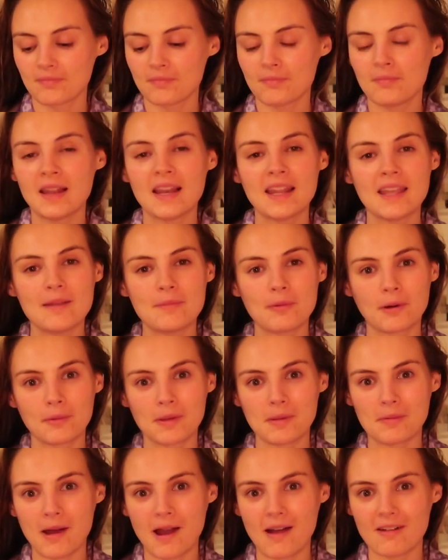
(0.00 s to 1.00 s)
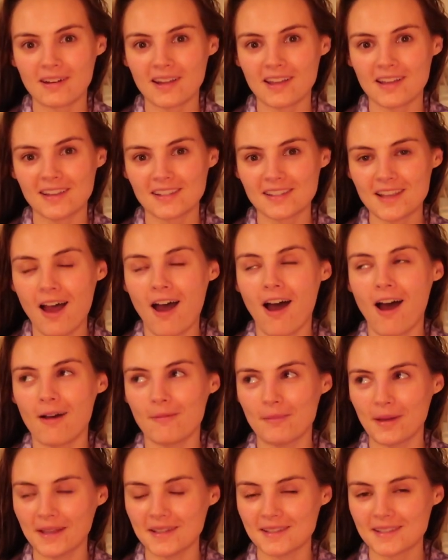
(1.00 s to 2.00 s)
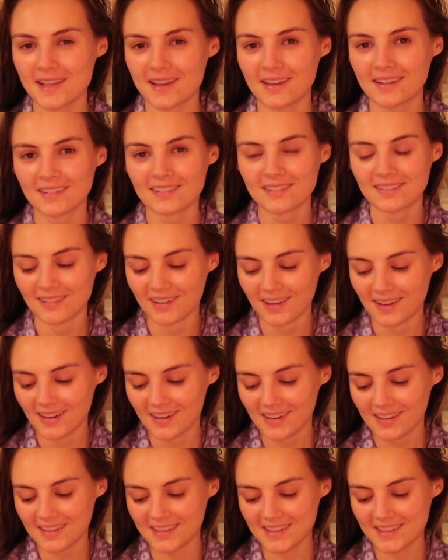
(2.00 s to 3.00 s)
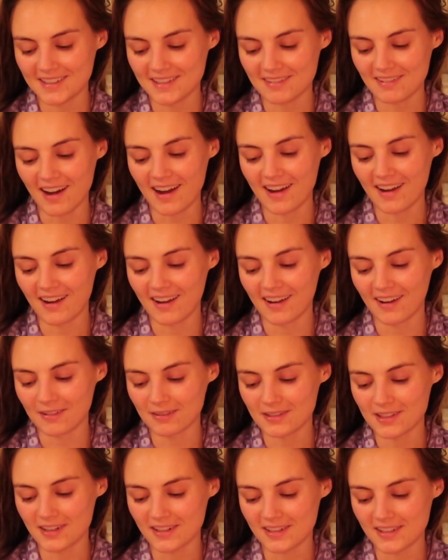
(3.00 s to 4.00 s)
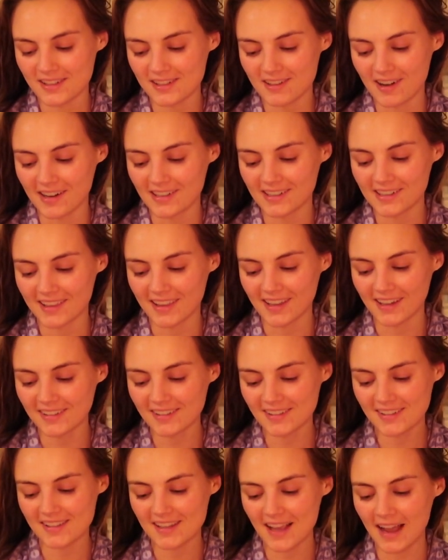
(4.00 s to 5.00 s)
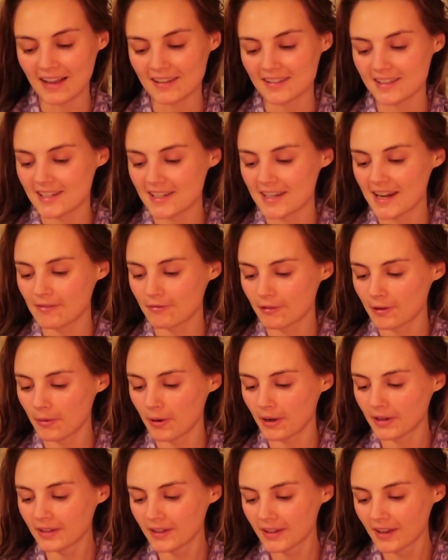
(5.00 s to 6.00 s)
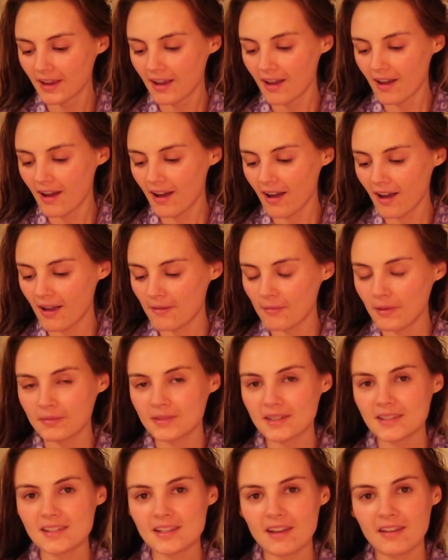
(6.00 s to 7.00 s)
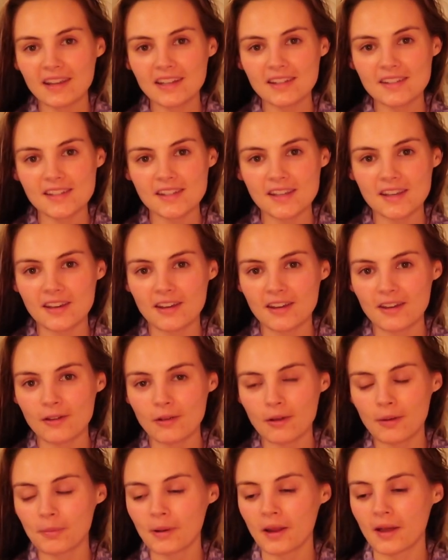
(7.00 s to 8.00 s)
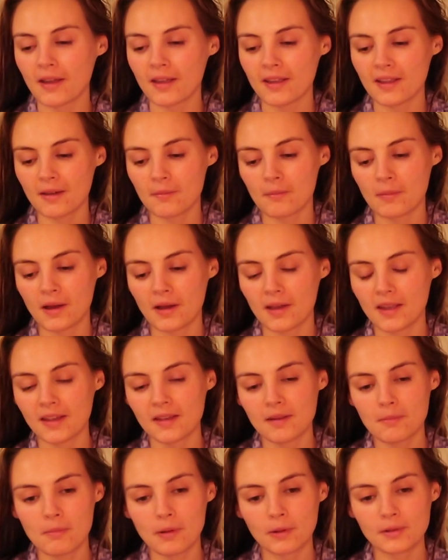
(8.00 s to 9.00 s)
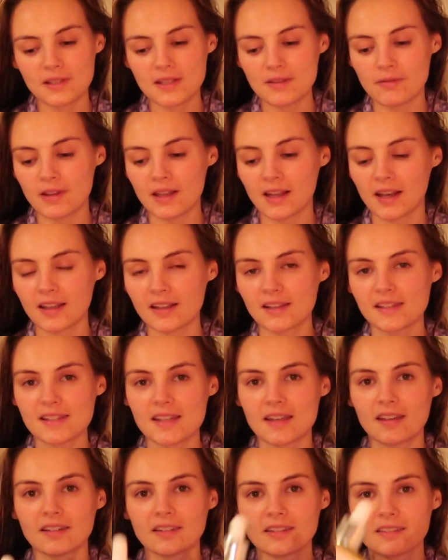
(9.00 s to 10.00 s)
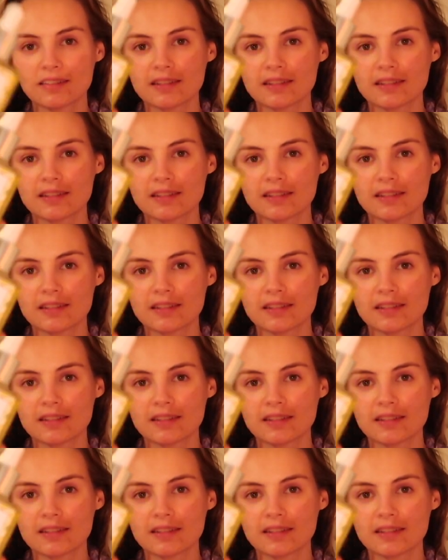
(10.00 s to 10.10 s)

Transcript: Millie Bobby Brown is amazing. She's great, I loved her in Stranger Things, as did everyone. I'm just going to apply my Multi-V Elixir.